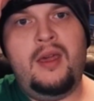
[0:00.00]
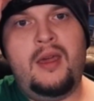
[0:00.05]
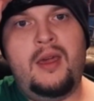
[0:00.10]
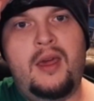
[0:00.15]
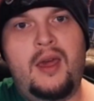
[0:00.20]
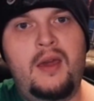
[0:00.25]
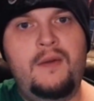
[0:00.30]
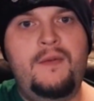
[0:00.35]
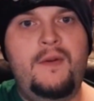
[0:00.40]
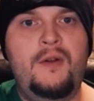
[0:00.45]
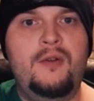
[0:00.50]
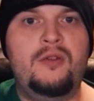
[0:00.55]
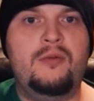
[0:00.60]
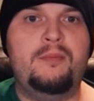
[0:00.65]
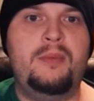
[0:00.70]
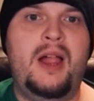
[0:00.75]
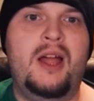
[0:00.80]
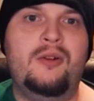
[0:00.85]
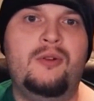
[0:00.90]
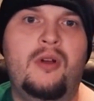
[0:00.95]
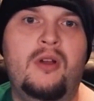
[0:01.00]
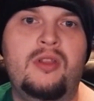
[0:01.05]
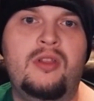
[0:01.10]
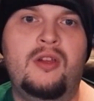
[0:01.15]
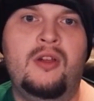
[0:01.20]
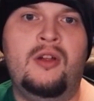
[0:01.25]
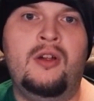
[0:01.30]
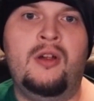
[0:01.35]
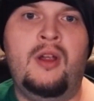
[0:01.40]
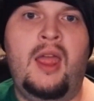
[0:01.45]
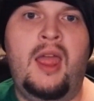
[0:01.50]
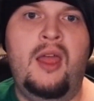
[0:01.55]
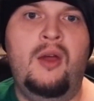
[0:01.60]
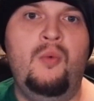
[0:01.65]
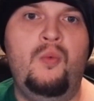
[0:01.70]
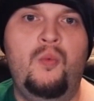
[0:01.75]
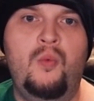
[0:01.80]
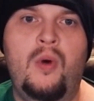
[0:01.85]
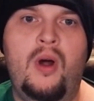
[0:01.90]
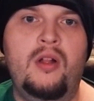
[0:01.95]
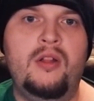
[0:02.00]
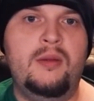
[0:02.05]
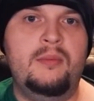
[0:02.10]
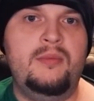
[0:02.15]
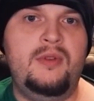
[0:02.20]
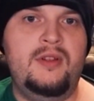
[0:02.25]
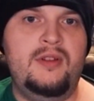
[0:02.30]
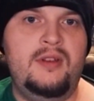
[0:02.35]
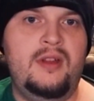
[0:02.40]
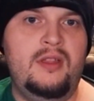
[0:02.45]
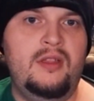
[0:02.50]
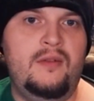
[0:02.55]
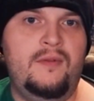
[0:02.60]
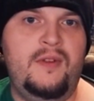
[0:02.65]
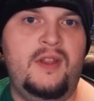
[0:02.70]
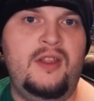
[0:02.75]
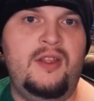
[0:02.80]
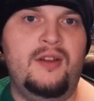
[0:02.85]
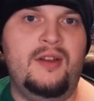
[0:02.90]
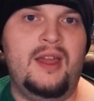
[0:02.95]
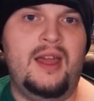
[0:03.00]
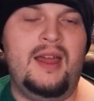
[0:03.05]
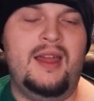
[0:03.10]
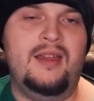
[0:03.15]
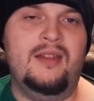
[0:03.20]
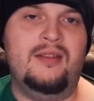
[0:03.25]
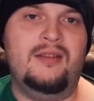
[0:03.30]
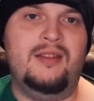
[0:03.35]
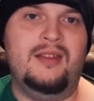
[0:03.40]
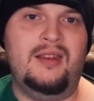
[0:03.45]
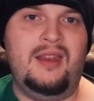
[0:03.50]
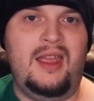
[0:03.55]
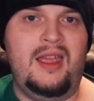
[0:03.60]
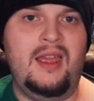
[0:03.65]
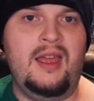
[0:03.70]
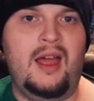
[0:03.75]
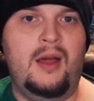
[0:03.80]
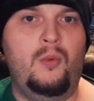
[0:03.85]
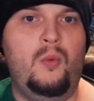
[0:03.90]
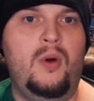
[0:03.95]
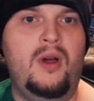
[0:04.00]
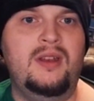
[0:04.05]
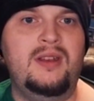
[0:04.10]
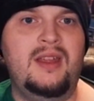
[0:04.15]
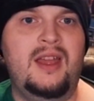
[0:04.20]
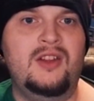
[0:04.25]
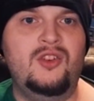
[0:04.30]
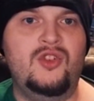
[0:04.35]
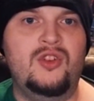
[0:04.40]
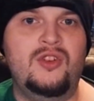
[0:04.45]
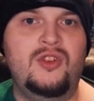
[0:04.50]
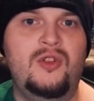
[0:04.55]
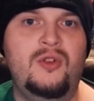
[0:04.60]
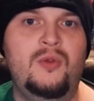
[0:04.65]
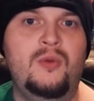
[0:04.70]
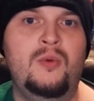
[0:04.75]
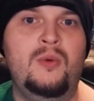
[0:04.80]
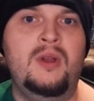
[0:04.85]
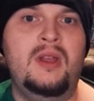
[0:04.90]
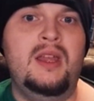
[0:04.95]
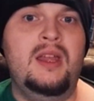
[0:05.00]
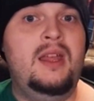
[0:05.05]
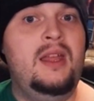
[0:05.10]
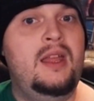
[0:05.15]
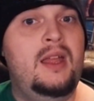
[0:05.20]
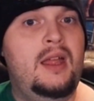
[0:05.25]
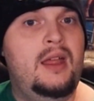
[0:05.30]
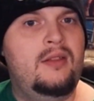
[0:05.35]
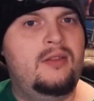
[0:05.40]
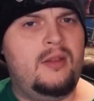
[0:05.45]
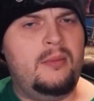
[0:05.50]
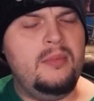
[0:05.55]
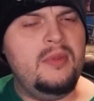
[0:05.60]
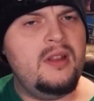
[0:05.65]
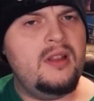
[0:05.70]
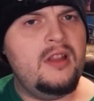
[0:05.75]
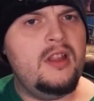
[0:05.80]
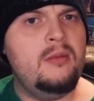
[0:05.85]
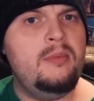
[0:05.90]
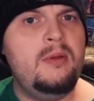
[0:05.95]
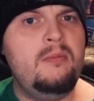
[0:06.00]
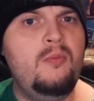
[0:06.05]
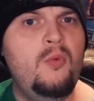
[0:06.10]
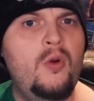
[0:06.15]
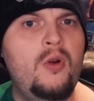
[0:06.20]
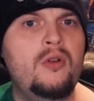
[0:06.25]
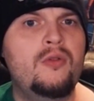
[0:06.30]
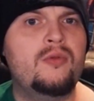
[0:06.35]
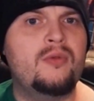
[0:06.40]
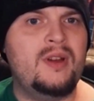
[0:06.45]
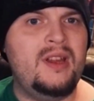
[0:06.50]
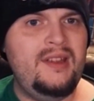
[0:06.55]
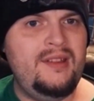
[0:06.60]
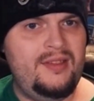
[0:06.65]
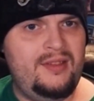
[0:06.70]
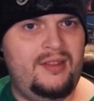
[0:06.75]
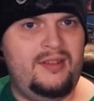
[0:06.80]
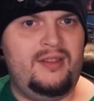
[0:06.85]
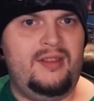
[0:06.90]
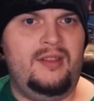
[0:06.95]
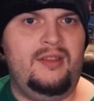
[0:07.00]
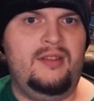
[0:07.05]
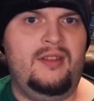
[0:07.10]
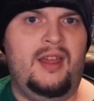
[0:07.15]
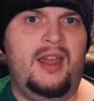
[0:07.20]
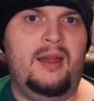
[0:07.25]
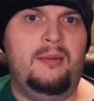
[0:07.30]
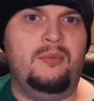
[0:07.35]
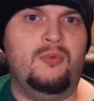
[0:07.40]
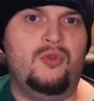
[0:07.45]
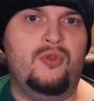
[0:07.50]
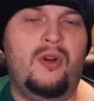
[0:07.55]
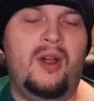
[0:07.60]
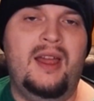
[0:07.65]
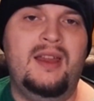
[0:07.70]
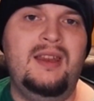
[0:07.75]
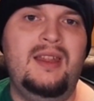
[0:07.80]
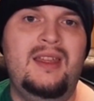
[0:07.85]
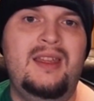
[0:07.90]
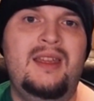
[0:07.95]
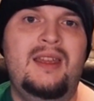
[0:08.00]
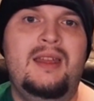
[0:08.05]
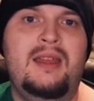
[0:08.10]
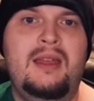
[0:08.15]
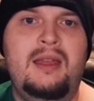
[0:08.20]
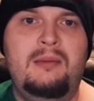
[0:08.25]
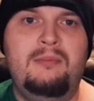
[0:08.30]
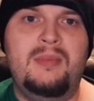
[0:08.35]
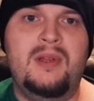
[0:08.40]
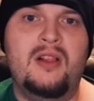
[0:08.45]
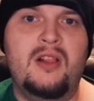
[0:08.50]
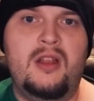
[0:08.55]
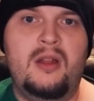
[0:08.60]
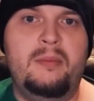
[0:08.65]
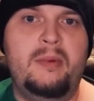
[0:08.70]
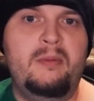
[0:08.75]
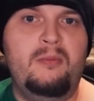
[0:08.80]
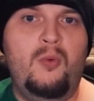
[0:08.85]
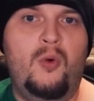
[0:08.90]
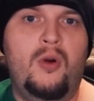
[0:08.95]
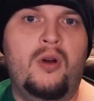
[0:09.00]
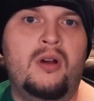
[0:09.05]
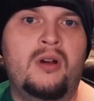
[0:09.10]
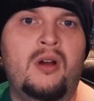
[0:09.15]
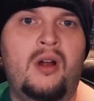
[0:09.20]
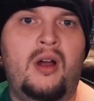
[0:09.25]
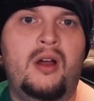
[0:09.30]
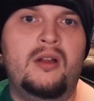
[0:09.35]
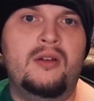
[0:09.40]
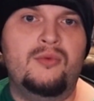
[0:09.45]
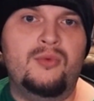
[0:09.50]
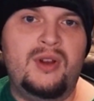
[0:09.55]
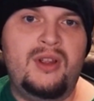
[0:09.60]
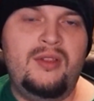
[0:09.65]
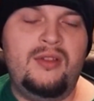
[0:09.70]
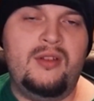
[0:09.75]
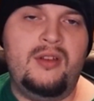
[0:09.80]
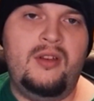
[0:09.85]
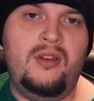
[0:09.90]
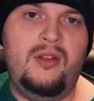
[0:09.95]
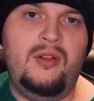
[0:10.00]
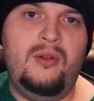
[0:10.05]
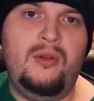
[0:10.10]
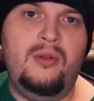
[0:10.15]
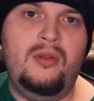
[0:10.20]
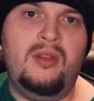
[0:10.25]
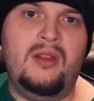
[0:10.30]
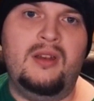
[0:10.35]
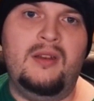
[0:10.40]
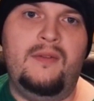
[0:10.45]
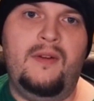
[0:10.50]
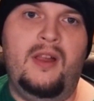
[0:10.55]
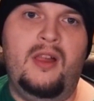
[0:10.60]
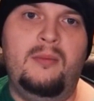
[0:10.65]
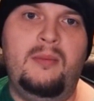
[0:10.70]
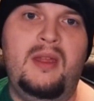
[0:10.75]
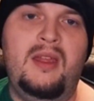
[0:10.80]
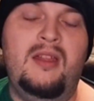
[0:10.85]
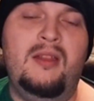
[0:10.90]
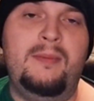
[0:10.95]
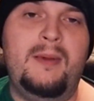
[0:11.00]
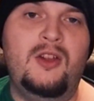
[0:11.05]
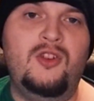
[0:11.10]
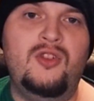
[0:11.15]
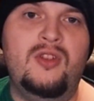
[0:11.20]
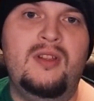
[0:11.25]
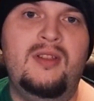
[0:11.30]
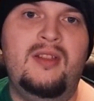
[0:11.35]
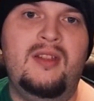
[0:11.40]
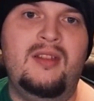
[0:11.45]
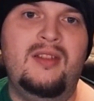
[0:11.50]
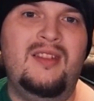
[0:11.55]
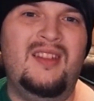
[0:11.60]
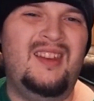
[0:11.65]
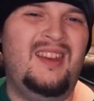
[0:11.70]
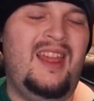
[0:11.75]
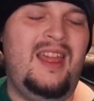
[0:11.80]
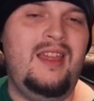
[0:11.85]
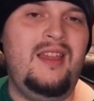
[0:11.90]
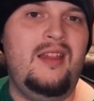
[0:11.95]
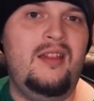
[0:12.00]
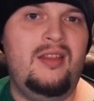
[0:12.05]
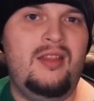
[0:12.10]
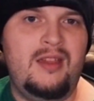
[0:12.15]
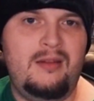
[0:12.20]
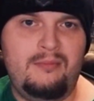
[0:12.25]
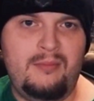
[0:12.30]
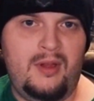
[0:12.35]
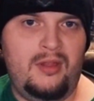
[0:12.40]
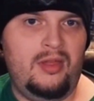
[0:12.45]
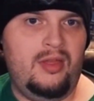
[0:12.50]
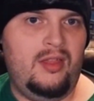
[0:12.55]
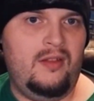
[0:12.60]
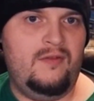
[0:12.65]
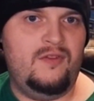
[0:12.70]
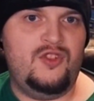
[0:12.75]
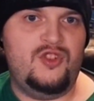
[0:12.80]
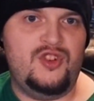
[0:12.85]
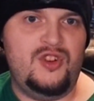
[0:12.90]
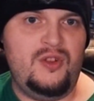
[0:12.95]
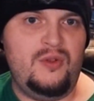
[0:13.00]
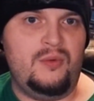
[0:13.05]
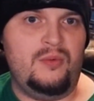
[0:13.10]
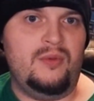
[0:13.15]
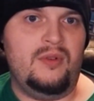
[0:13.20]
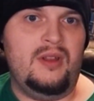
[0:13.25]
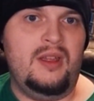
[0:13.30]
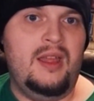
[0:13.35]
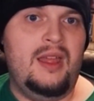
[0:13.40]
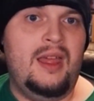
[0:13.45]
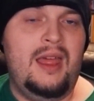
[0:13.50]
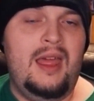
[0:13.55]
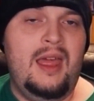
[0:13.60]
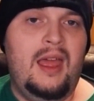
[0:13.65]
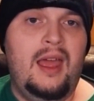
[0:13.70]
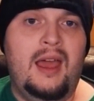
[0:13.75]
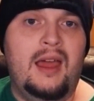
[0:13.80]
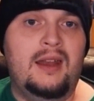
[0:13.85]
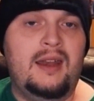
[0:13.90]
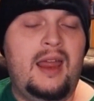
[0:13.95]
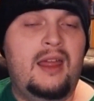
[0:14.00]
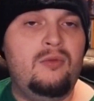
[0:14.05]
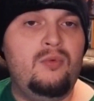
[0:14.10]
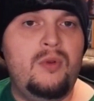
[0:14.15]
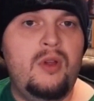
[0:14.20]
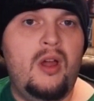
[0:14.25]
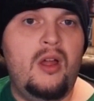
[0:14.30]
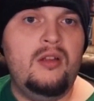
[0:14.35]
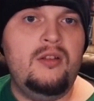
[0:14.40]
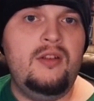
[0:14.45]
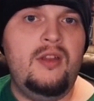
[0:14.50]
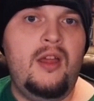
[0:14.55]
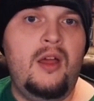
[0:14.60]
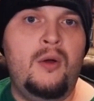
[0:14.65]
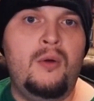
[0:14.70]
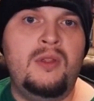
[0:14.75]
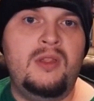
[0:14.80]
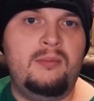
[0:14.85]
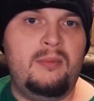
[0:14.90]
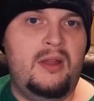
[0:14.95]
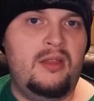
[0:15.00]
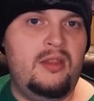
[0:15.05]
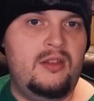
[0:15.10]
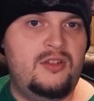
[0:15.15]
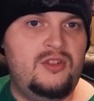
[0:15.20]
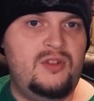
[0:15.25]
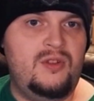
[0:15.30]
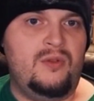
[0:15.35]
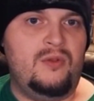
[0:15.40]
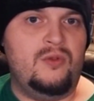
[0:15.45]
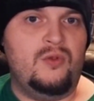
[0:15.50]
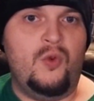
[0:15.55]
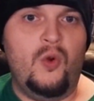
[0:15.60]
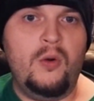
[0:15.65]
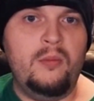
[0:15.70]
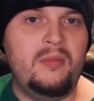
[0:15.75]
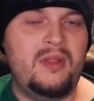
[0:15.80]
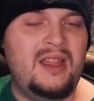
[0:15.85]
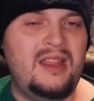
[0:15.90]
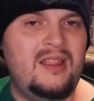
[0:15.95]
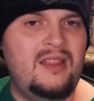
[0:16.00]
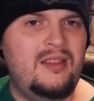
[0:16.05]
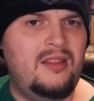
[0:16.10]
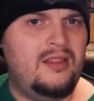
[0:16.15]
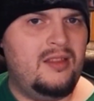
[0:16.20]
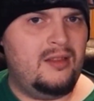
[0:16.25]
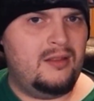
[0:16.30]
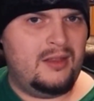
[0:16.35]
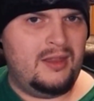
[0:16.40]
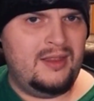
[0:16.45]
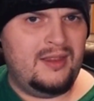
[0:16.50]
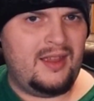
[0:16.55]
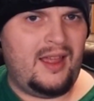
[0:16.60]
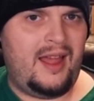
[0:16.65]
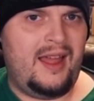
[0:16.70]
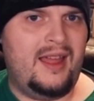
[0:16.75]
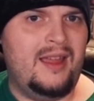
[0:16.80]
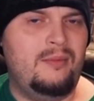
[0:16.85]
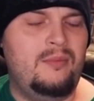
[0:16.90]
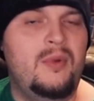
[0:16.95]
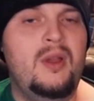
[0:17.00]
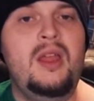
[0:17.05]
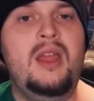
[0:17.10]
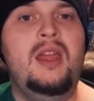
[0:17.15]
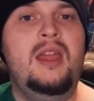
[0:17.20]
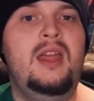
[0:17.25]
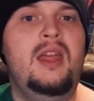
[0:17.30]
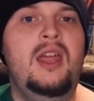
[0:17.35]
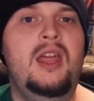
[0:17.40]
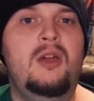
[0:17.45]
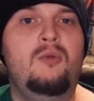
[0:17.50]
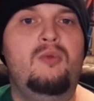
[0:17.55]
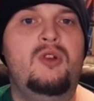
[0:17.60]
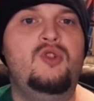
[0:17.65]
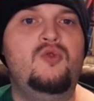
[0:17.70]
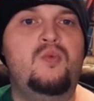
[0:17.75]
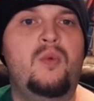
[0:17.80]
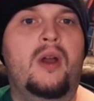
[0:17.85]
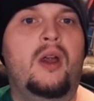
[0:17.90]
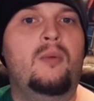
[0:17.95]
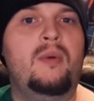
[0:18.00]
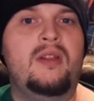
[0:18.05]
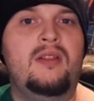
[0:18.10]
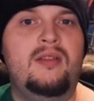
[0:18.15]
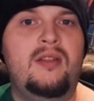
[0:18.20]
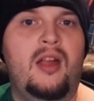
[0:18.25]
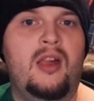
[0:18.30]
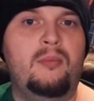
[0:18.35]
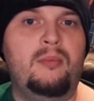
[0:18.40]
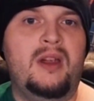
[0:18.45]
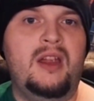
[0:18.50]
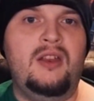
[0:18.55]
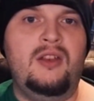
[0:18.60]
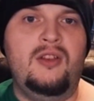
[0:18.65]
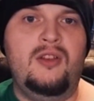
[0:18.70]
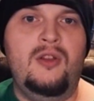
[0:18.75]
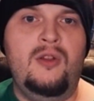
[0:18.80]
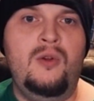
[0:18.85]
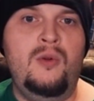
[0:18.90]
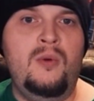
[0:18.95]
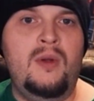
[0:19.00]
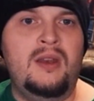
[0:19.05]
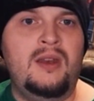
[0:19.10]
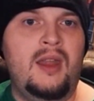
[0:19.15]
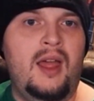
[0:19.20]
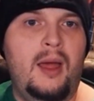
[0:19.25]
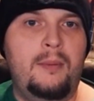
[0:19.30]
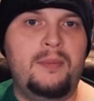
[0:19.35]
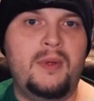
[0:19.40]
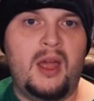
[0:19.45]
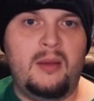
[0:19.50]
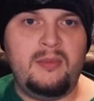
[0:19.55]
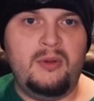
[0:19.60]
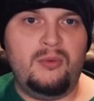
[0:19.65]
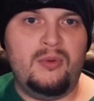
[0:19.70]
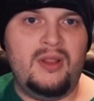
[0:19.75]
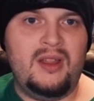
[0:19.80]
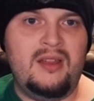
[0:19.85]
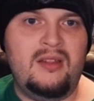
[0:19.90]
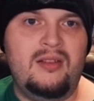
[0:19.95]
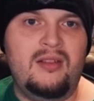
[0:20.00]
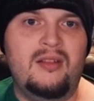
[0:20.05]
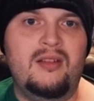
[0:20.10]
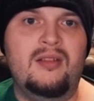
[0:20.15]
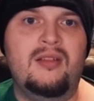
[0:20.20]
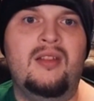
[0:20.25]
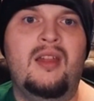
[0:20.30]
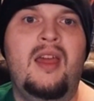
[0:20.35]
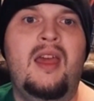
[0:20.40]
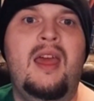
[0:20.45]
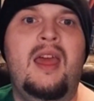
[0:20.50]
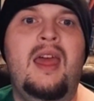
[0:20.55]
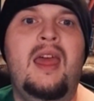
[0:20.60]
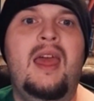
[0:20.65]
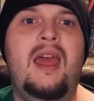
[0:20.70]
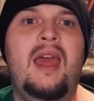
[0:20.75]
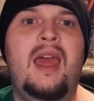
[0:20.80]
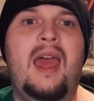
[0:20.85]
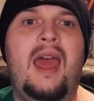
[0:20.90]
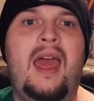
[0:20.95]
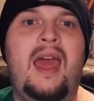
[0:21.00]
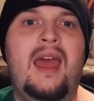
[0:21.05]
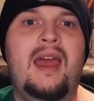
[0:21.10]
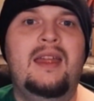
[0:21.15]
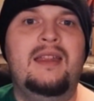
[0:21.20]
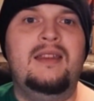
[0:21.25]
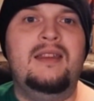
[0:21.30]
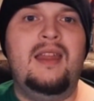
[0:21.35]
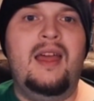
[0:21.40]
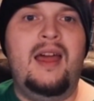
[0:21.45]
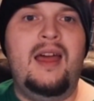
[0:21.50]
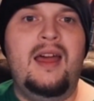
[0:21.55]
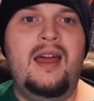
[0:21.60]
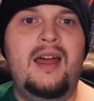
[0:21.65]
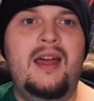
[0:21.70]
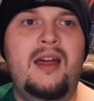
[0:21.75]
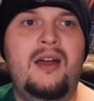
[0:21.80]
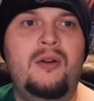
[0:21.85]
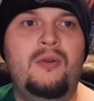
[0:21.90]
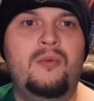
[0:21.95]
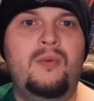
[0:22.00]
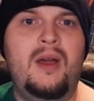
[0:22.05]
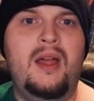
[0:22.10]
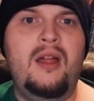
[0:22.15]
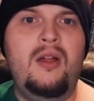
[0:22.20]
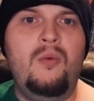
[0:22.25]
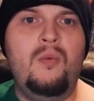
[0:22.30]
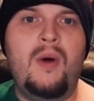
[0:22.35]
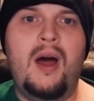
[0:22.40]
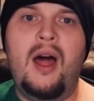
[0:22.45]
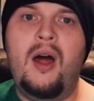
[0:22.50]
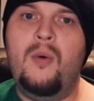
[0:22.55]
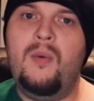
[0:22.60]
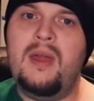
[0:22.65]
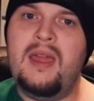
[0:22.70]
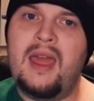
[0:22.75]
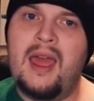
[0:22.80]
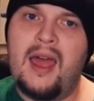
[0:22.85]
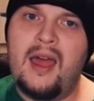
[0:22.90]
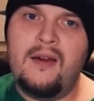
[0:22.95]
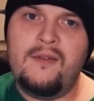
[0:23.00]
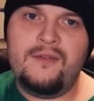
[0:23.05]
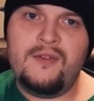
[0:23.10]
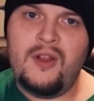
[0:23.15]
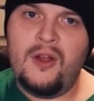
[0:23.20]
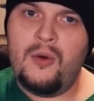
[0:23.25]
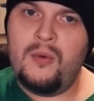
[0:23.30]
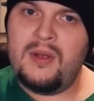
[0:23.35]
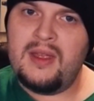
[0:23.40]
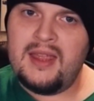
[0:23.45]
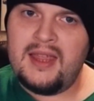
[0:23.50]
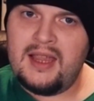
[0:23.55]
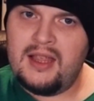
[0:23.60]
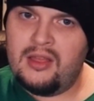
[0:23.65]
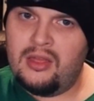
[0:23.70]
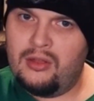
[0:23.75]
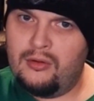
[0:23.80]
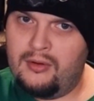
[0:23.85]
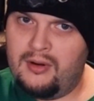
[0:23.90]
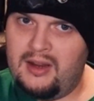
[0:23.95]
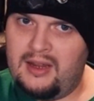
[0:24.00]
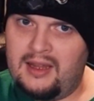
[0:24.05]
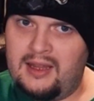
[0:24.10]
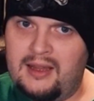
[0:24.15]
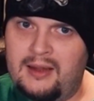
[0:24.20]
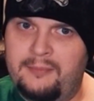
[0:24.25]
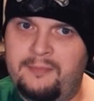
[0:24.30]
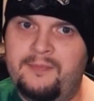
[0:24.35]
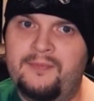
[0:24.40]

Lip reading: Hey folks, BlackCross here, and welcome to another video, guys. Today I wanted to actually do something a little bit more recent this time. Try to be a little bit more on recent news and development, especially since today is the month of June. And as we all know, in the month of June, normally this is the time in which we celebrate new and upcoming releases. And, well, while we have no E3,